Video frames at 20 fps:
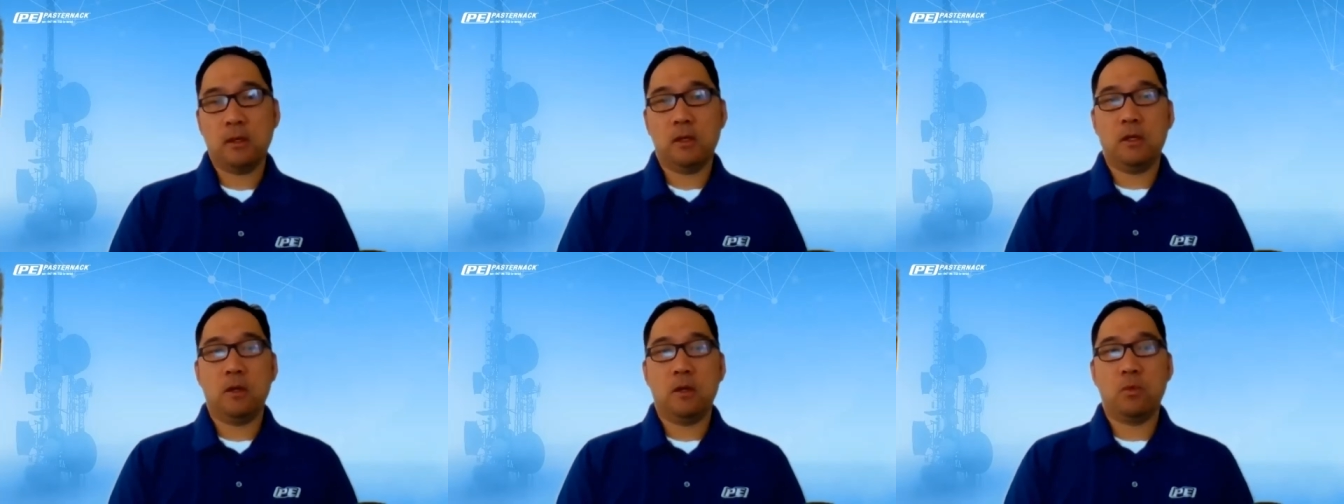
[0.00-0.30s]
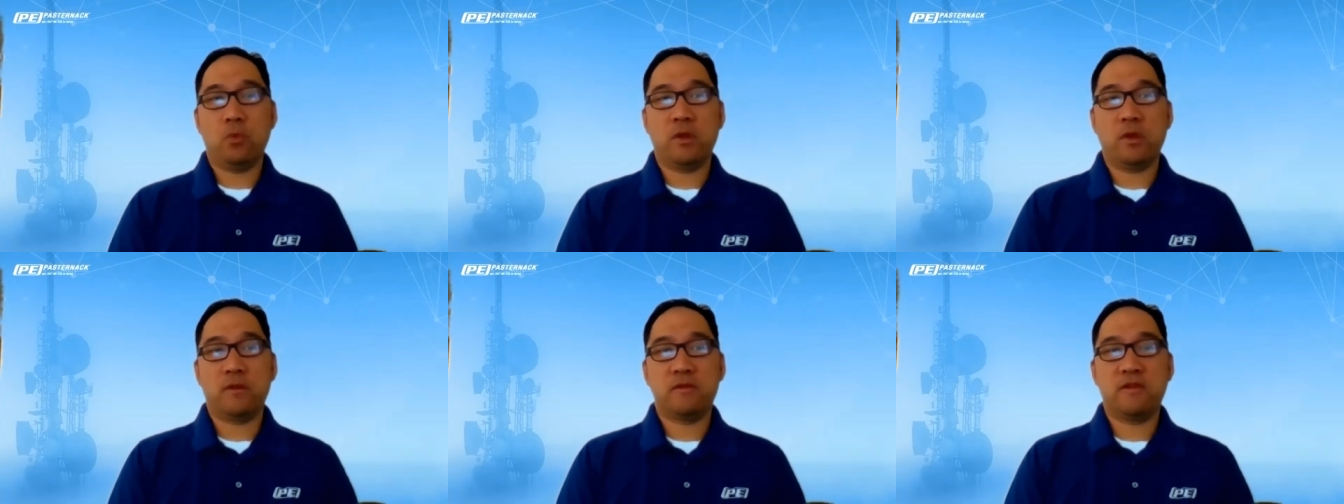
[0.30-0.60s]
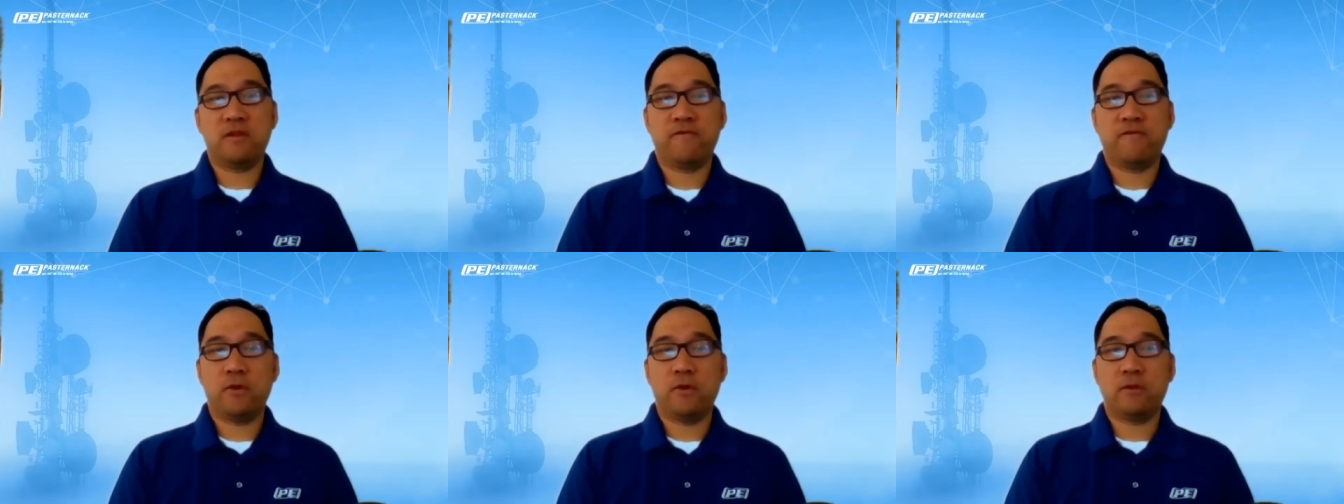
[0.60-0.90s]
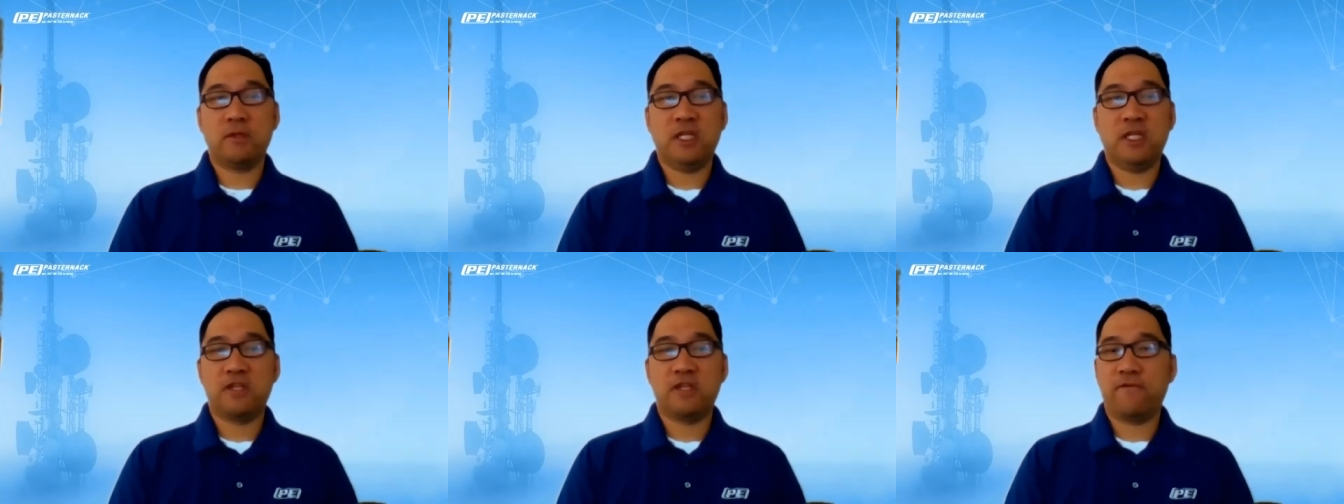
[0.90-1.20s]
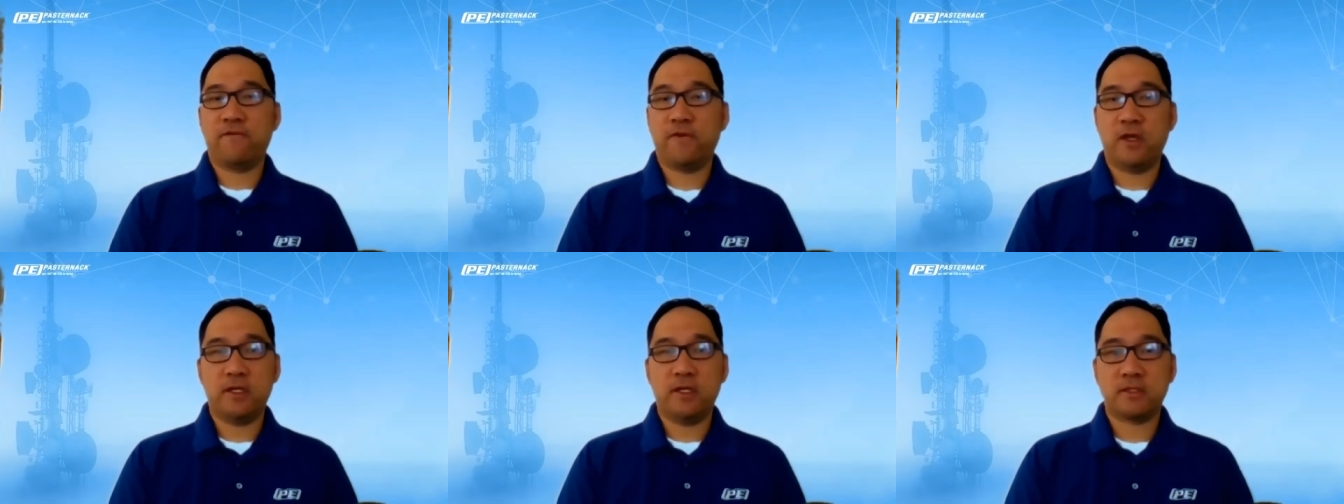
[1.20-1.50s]
uh, with different
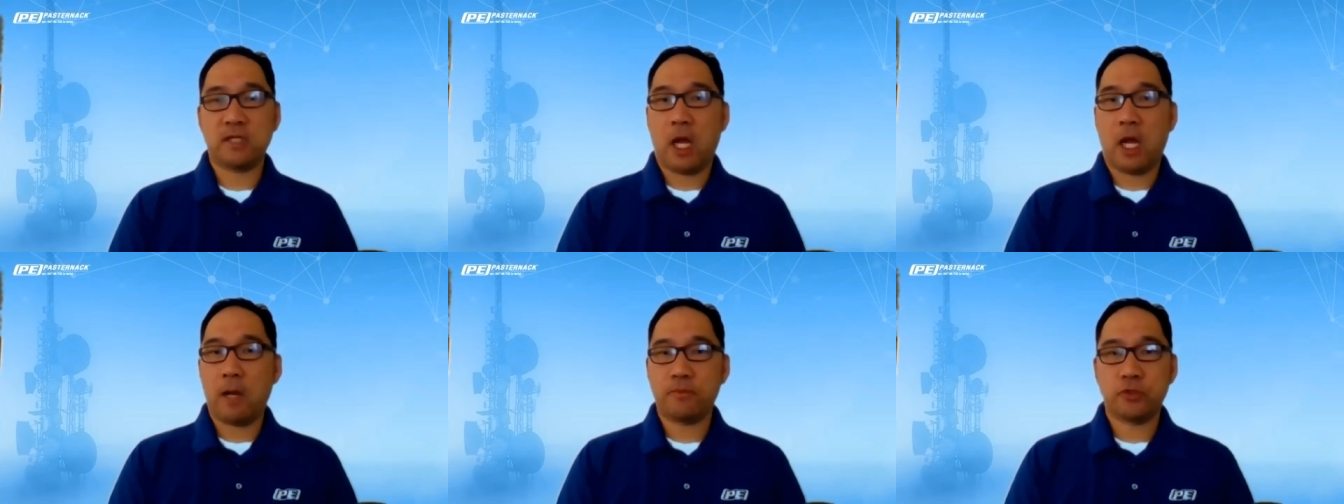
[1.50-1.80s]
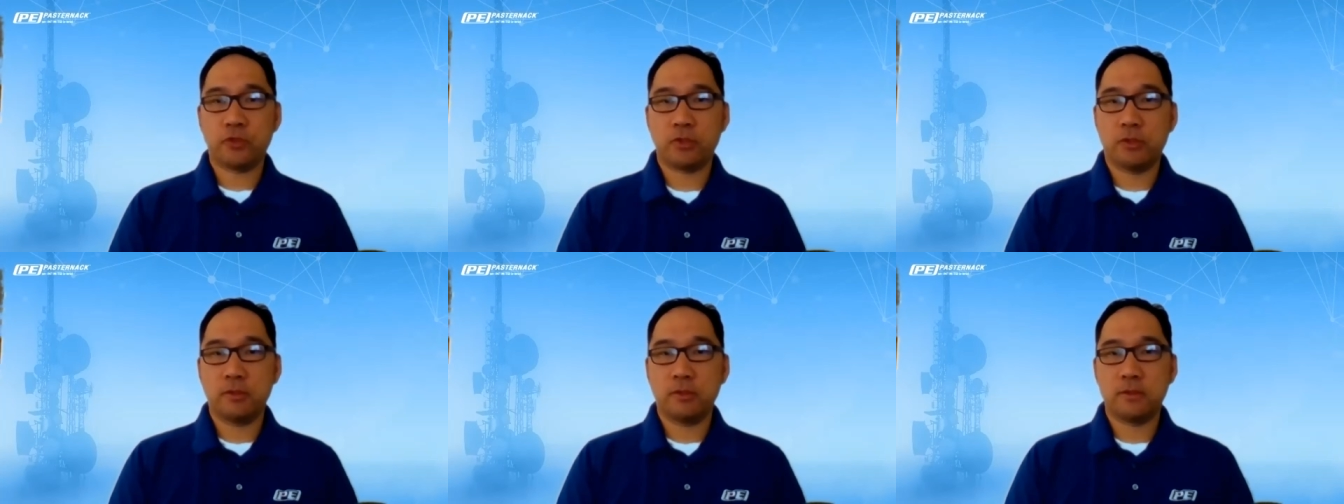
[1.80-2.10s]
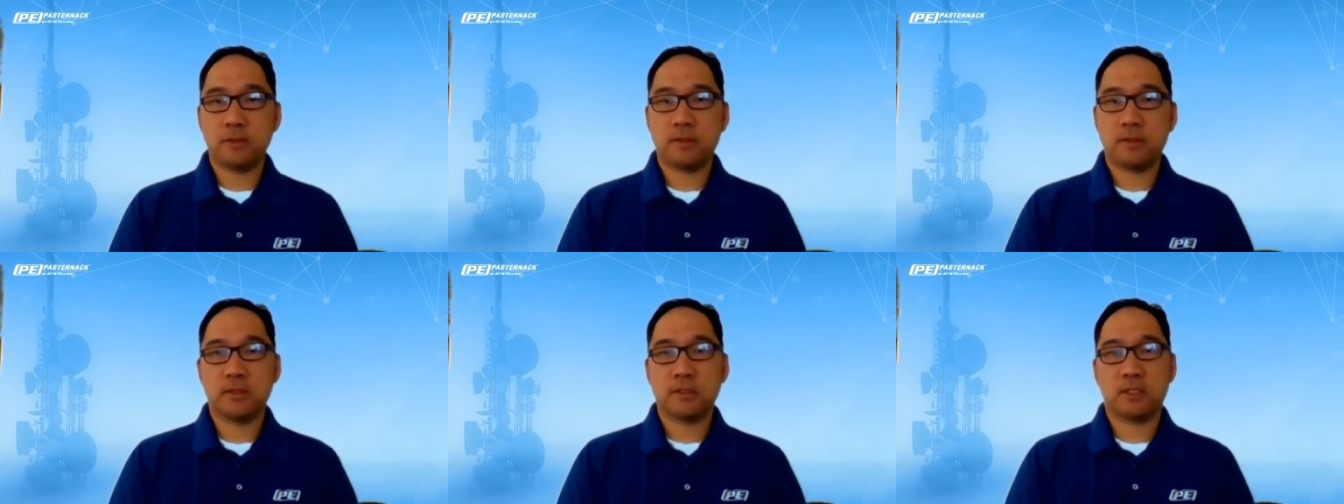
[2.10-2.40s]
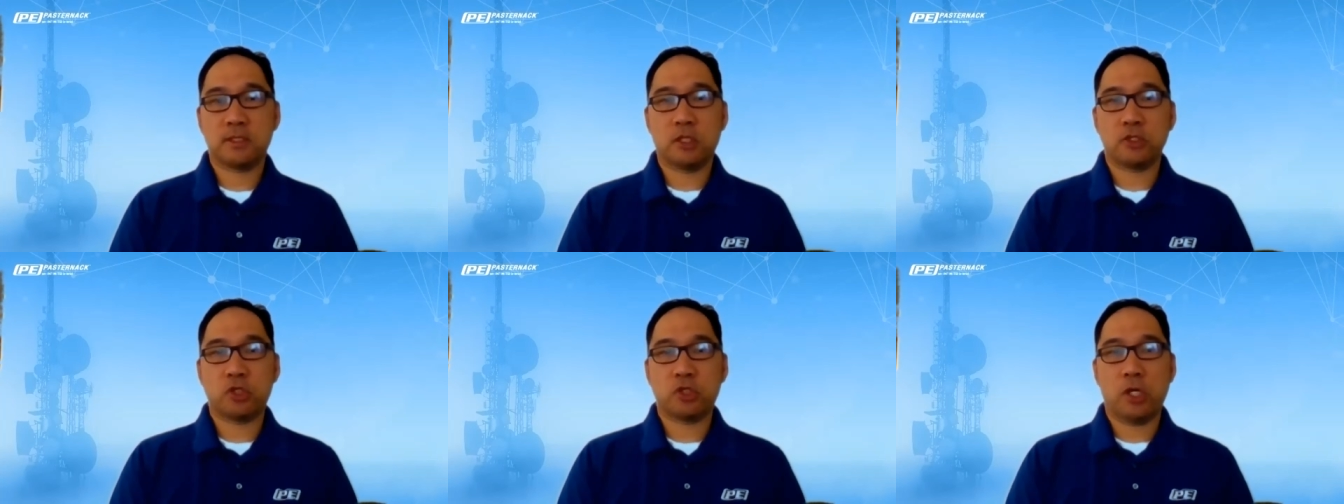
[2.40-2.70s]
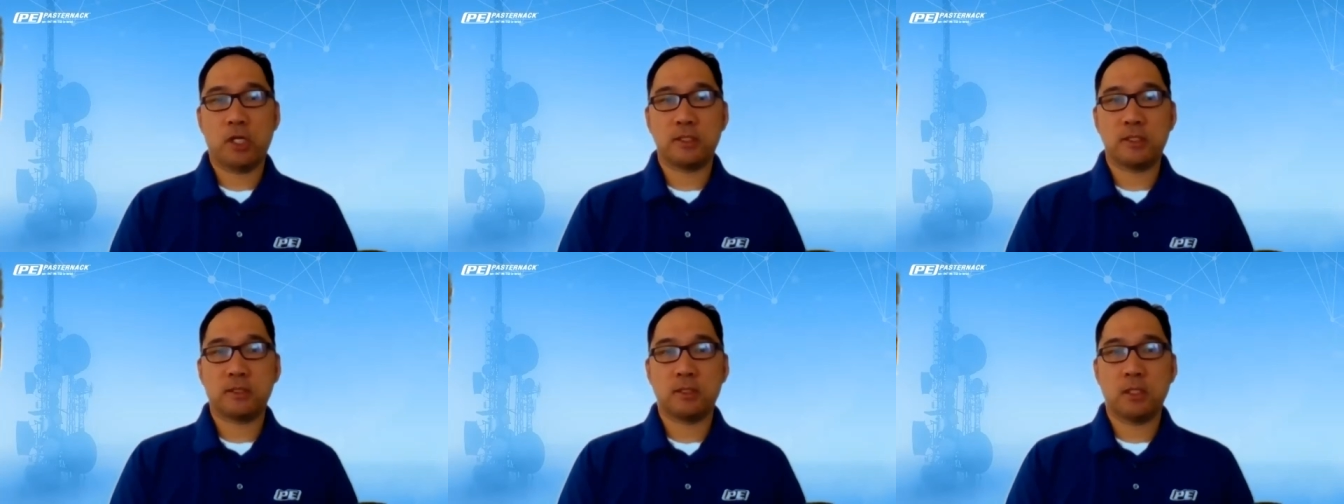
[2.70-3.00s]
interface options such
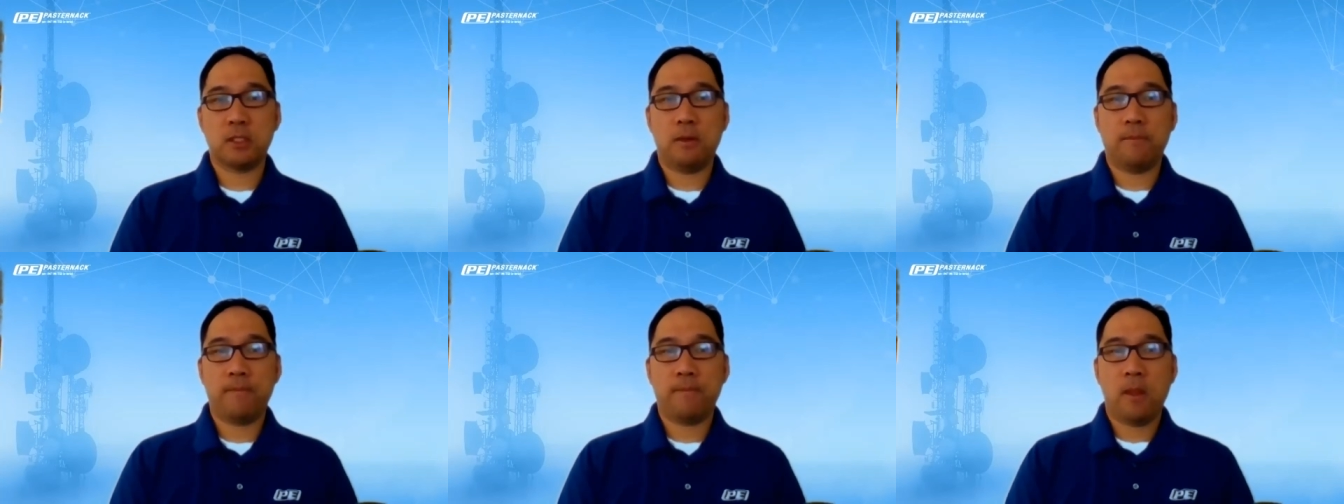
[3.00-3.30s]
as uh,